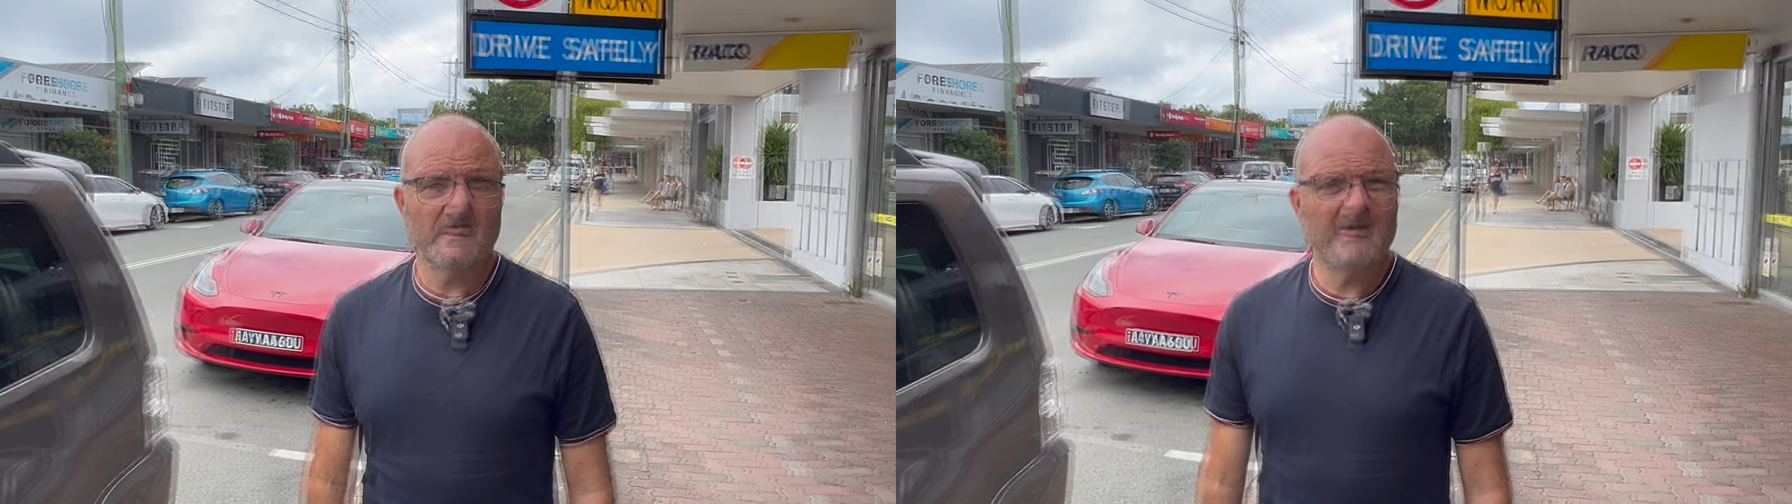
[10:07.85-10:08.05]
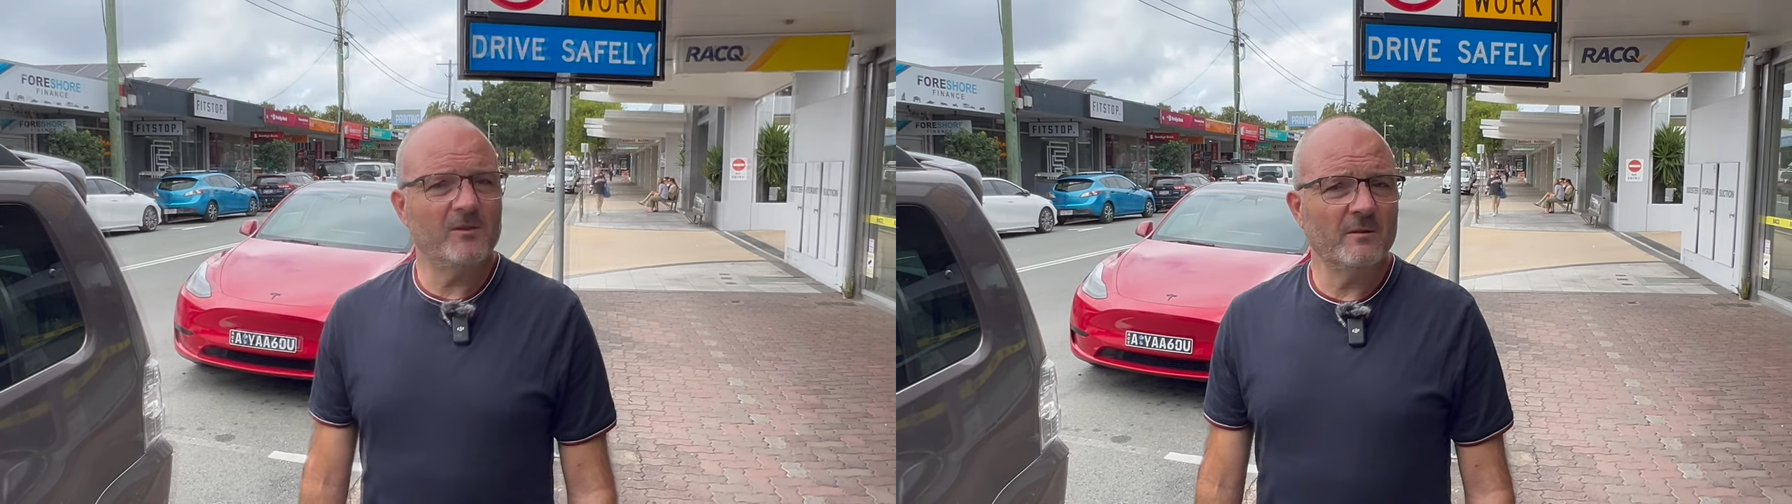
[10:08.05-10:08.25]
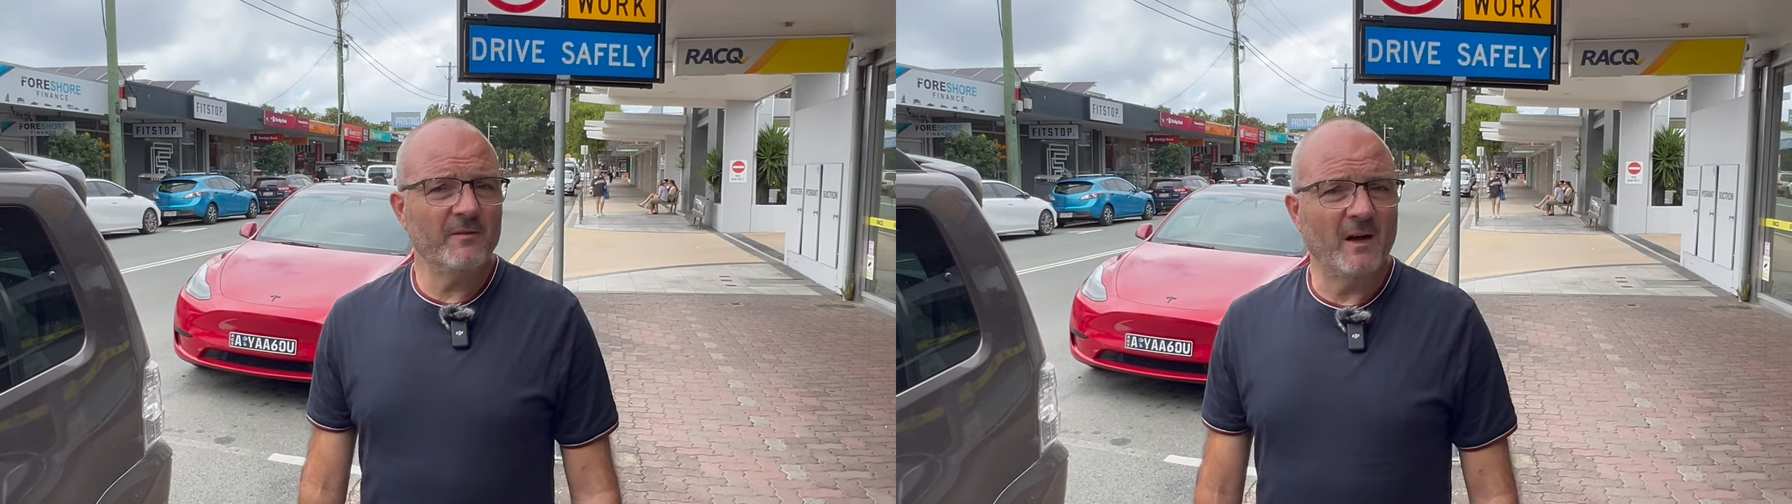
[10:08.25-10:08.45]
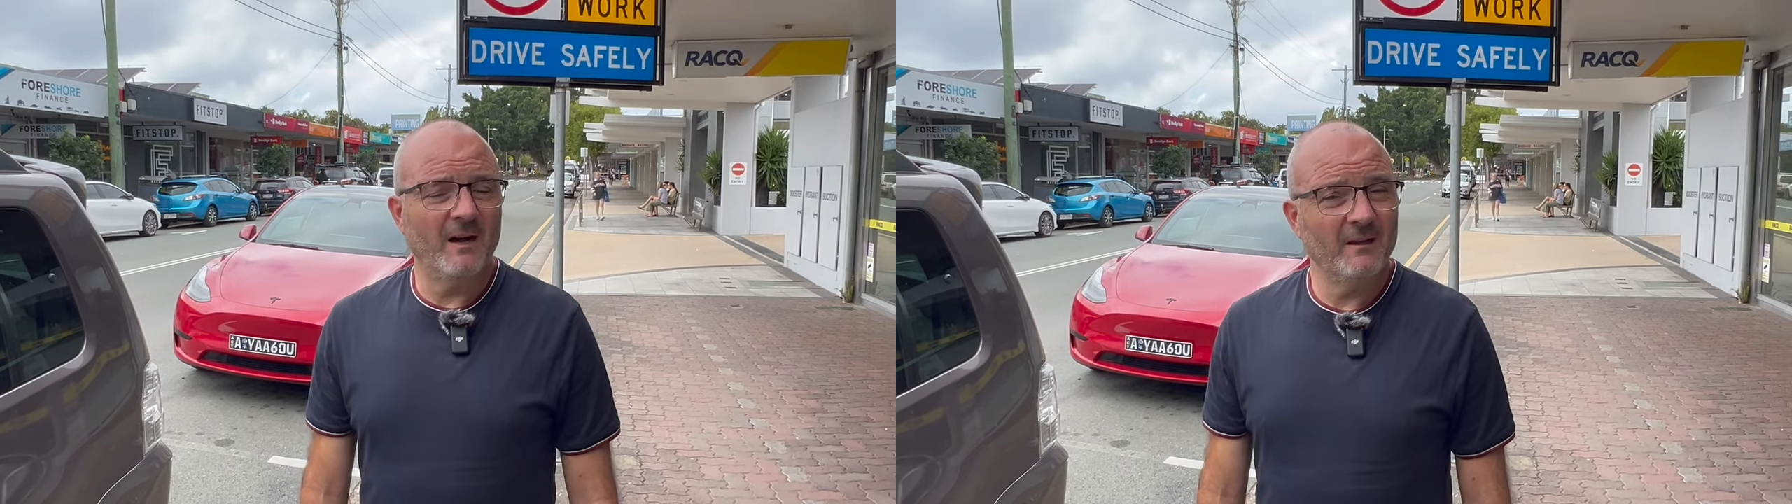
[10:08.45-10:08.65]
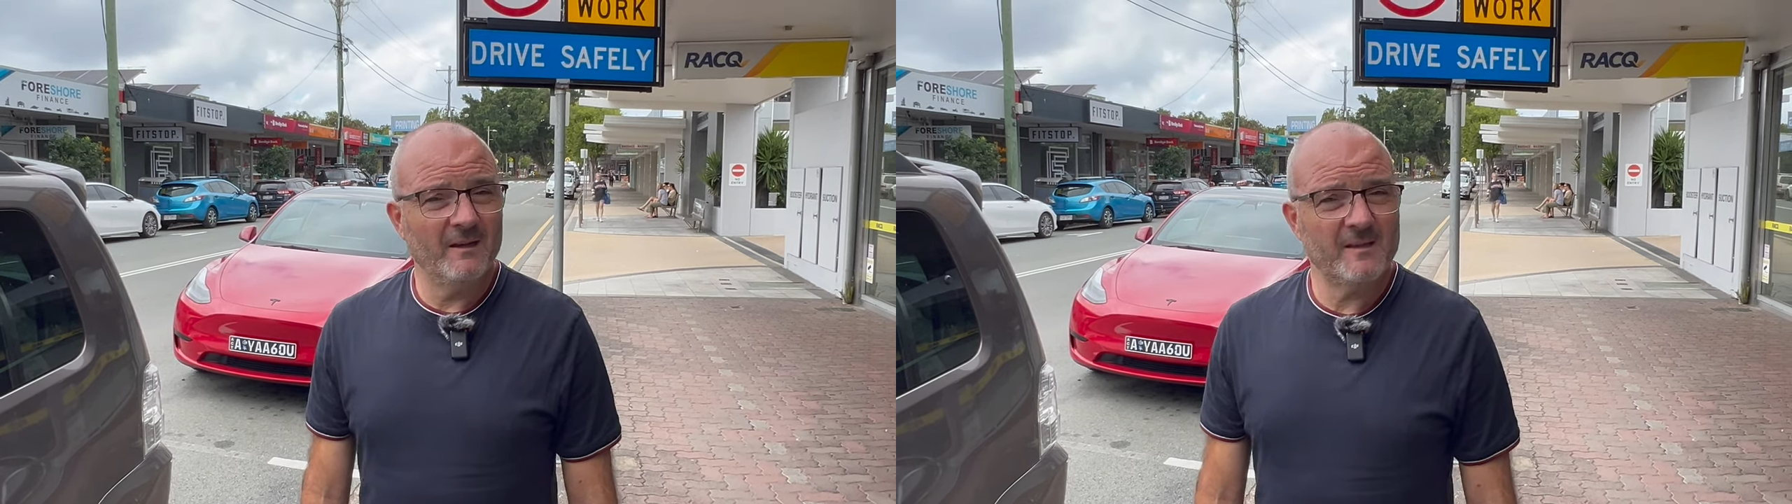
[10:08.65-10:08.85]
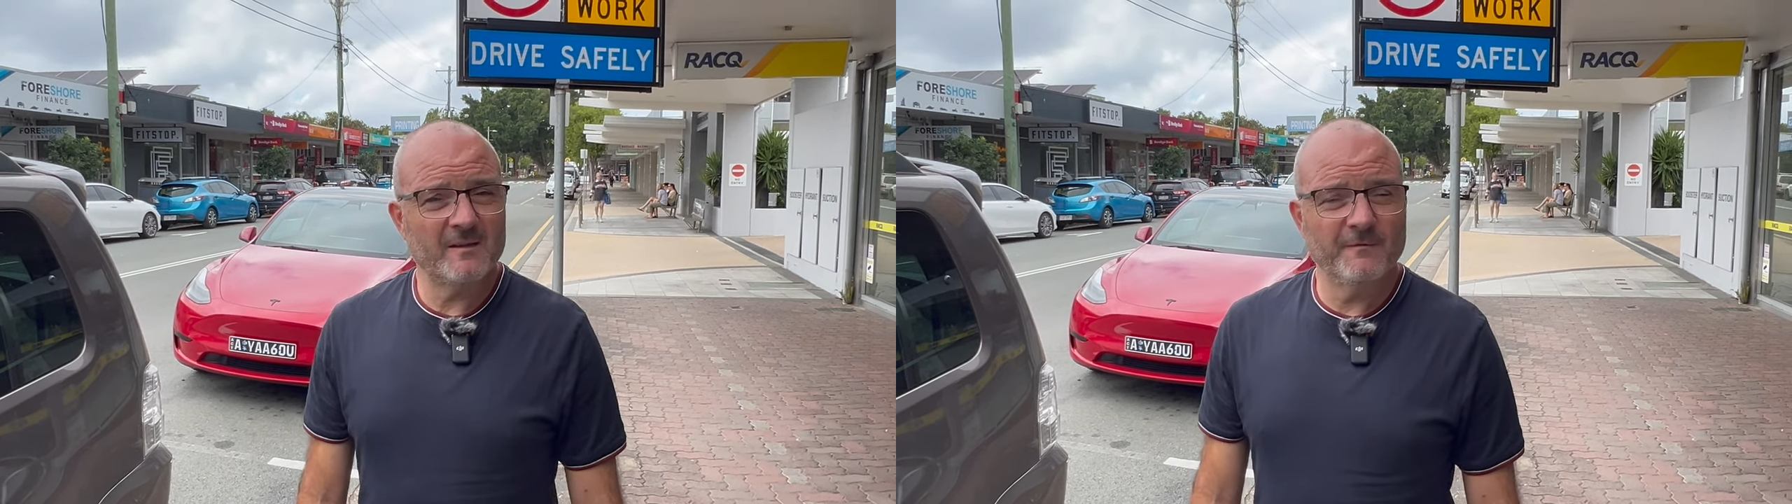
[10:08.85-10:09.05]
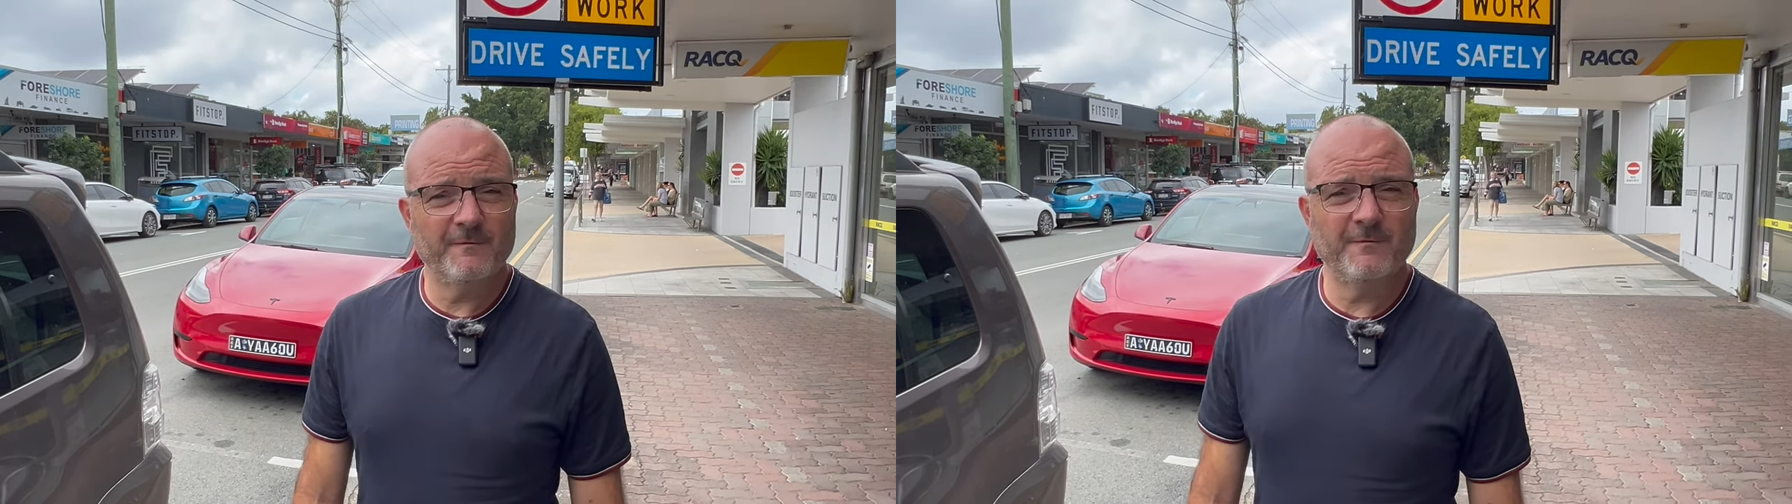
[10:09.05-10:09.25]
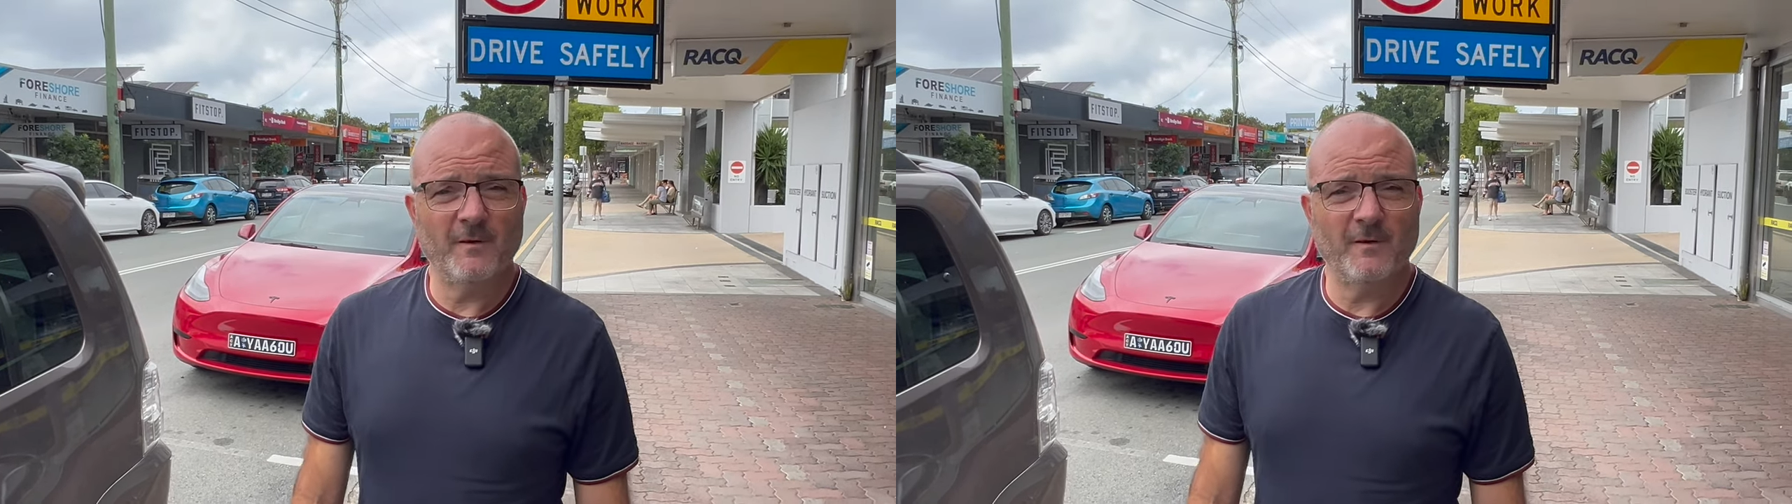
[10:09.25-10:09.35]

So that's sort of the highlights of